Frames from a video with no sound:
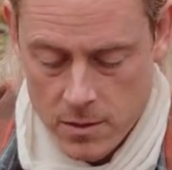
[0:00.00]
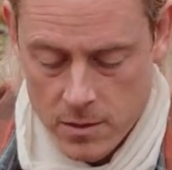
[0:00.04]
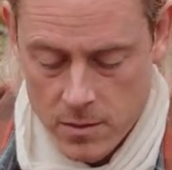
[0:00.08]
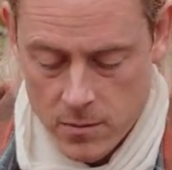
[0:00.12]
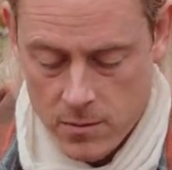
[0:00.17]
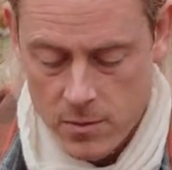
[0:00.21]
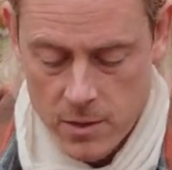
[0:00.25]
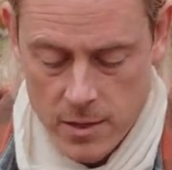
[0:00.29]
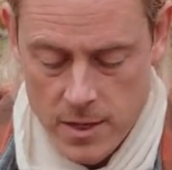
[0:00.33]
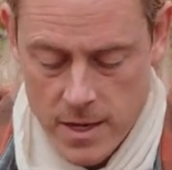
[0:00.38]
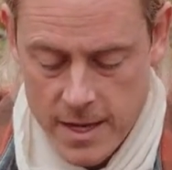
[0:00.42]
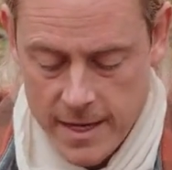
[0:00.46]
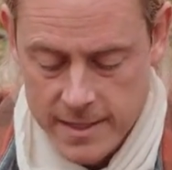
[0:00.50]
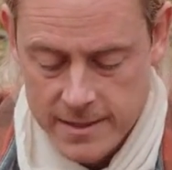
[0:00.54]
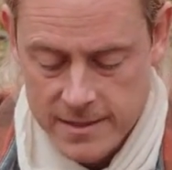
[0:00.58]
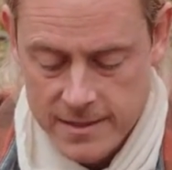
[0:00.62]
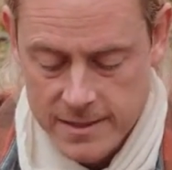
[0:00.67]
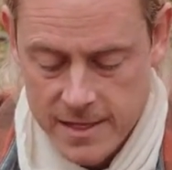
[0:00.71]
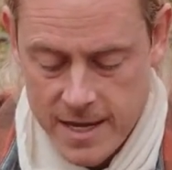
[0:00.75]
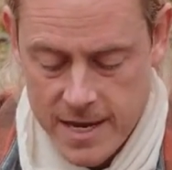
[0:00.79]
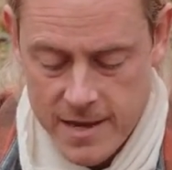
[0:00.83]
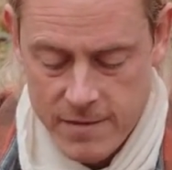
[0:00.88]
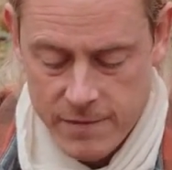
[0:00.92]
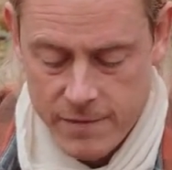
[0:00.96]
Want a nice
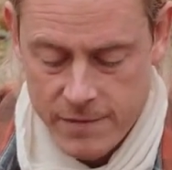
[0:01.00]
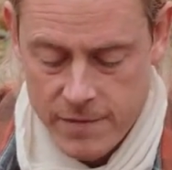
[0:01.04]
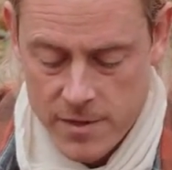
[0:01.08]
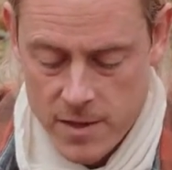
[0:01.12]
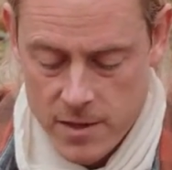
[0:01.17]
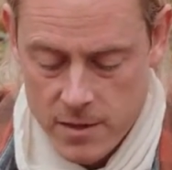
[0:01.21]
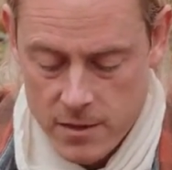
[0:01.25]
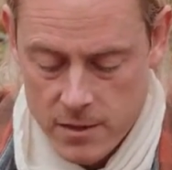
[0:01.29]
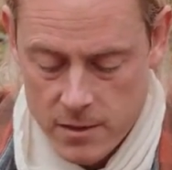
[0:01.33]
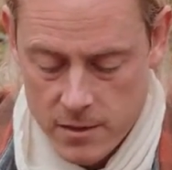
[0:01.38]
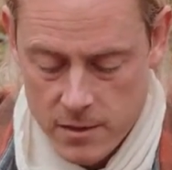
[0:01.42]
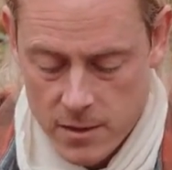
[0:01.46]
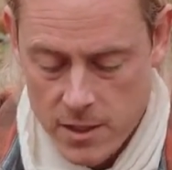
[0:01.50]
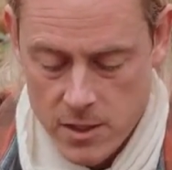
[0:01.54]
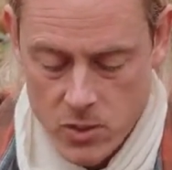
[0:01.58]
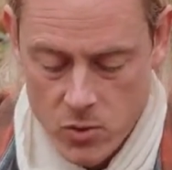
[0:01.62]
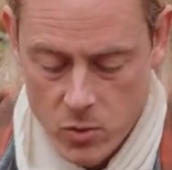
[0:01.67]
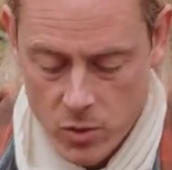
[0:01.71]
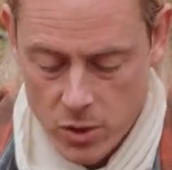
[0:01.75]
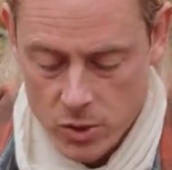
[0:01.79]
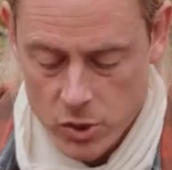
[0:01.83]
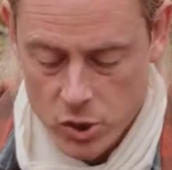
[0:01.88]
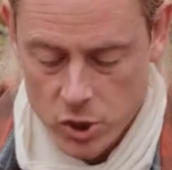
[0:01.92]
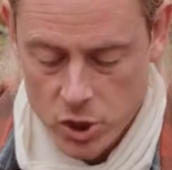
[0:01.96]
tight fit into
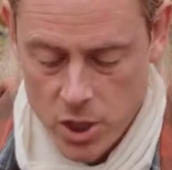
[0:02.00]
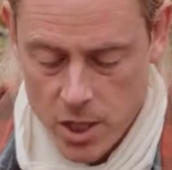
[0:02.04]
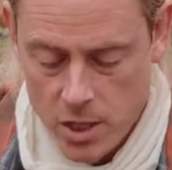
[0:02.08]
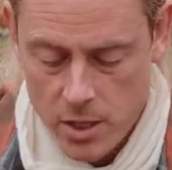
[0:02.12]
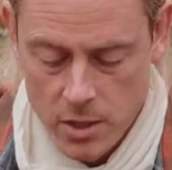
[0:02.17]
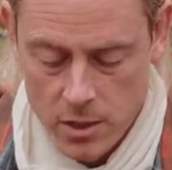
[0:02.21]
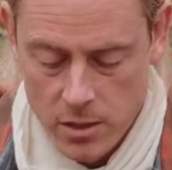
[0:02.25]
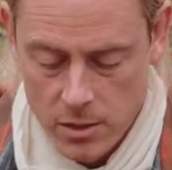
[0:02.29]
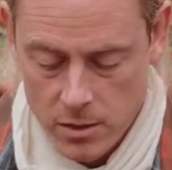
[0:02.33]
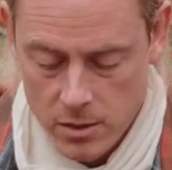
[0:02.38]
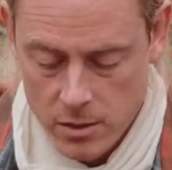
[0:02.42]
our chuck.